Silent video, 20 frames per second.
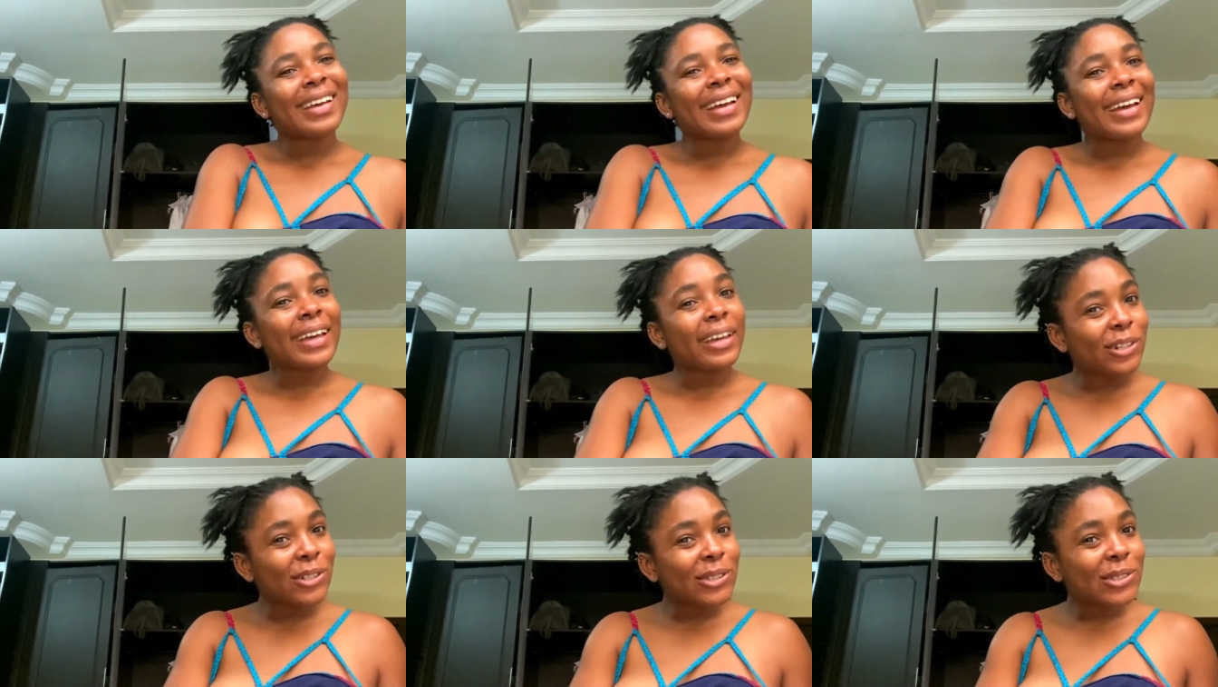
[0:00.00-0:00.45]

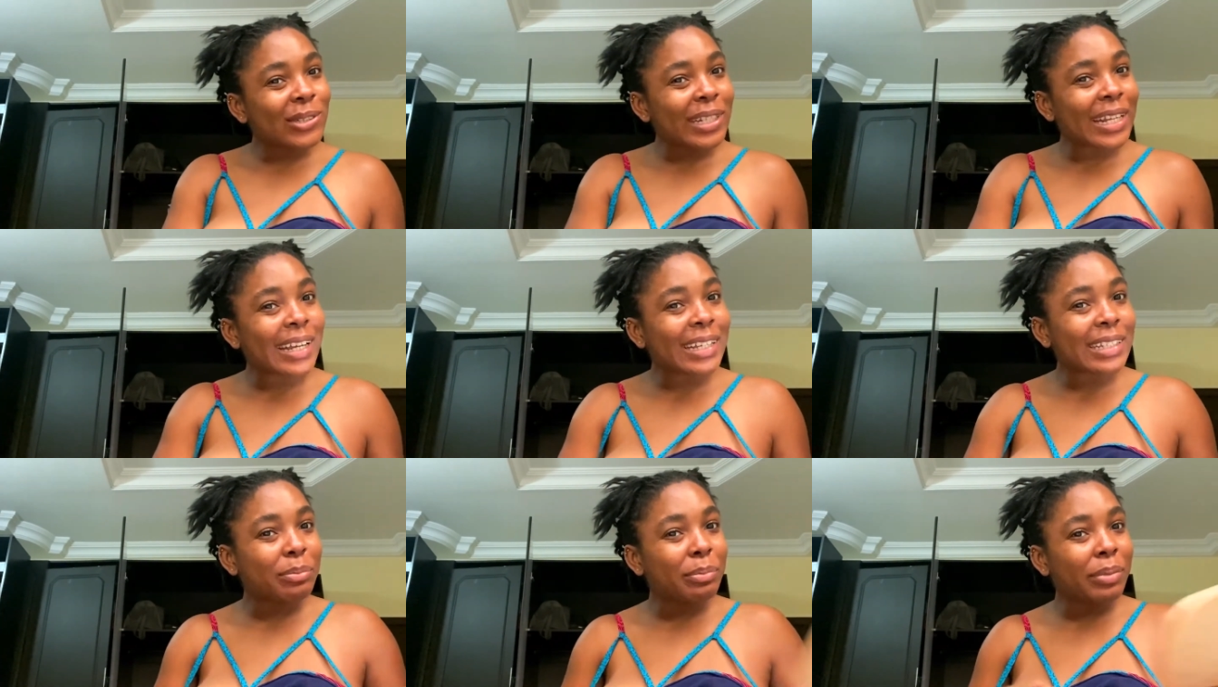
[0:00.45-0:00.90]
I also
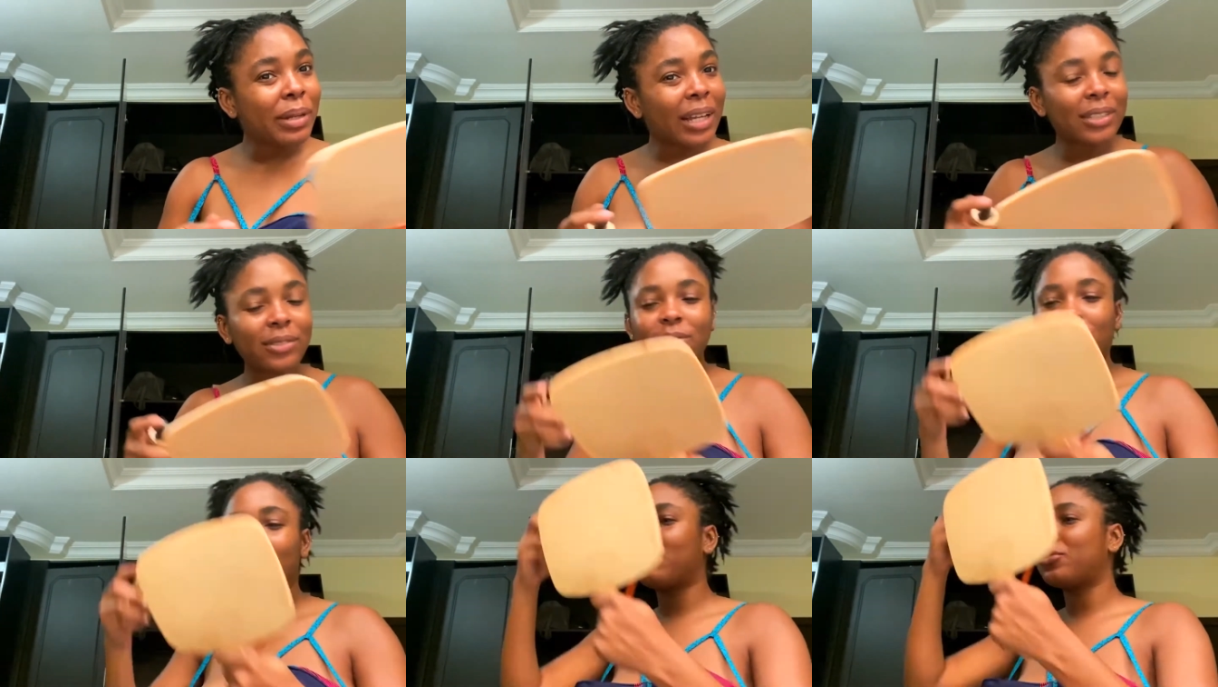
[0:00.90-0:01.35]
like the
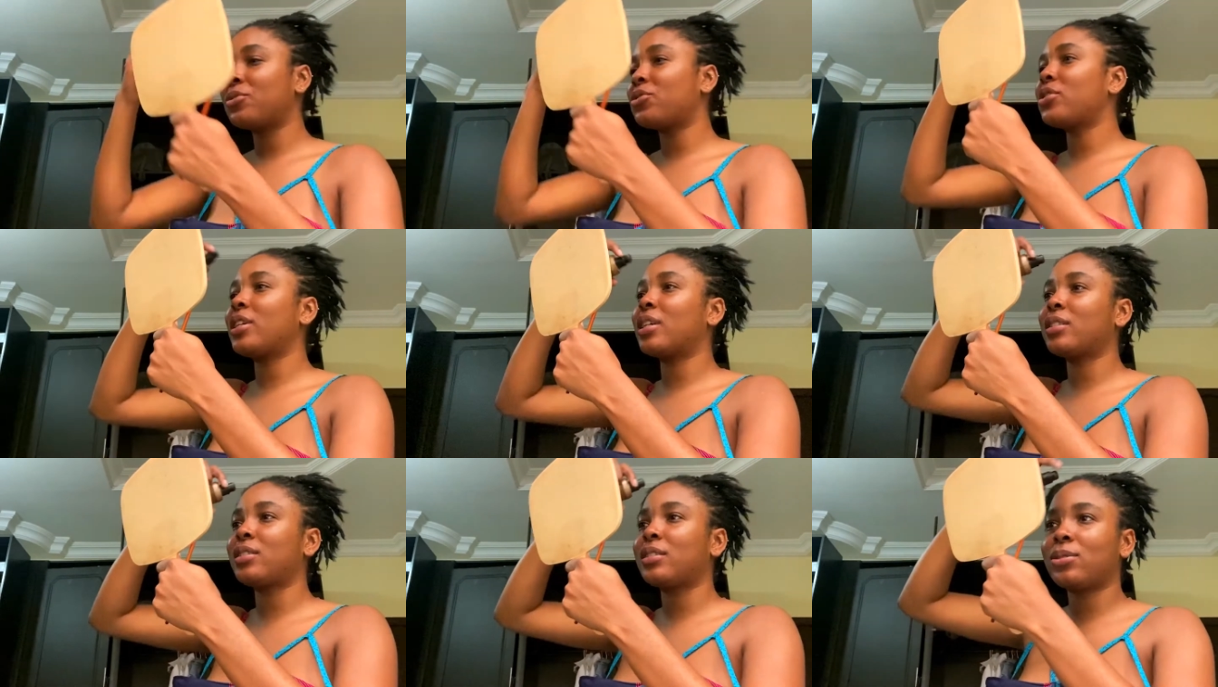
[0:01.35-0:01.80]
platform. Do you
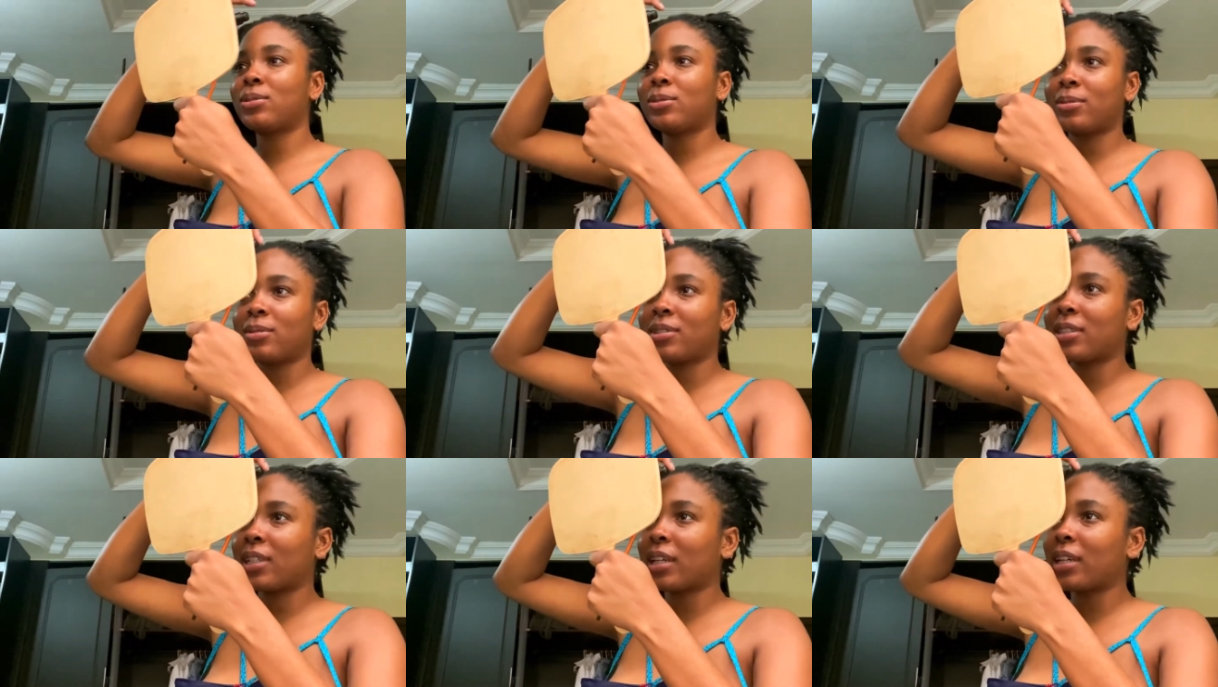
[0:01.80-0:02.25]
get so
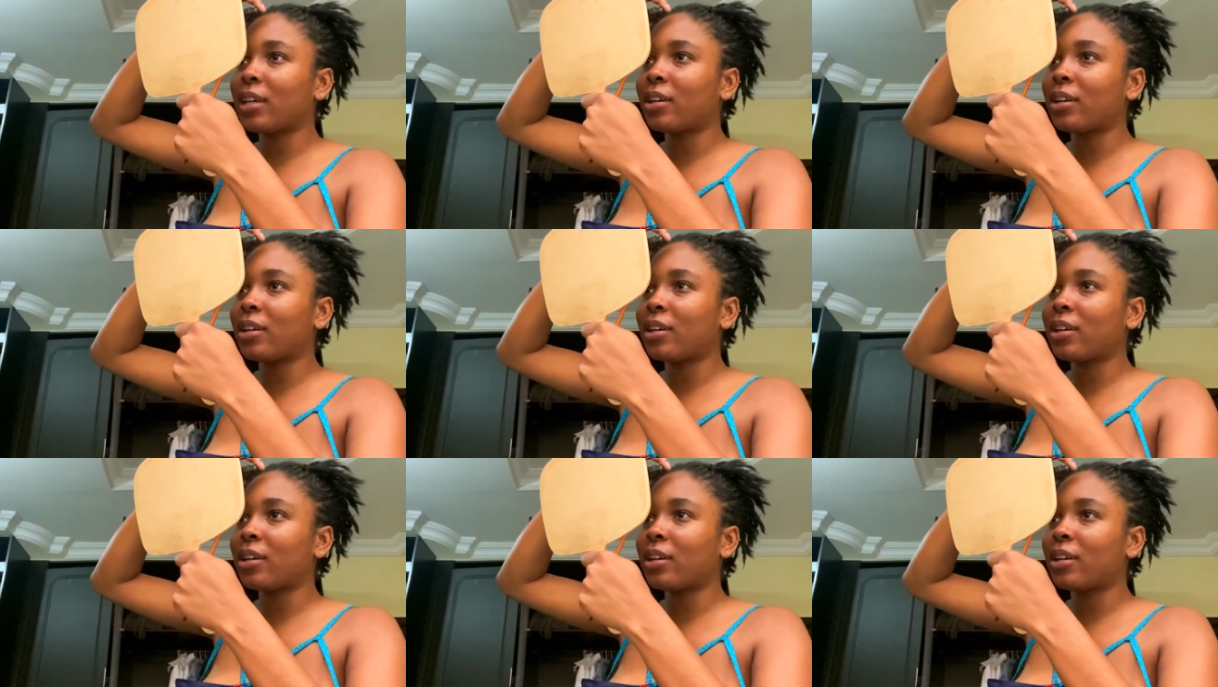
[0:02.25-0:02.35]
it's like a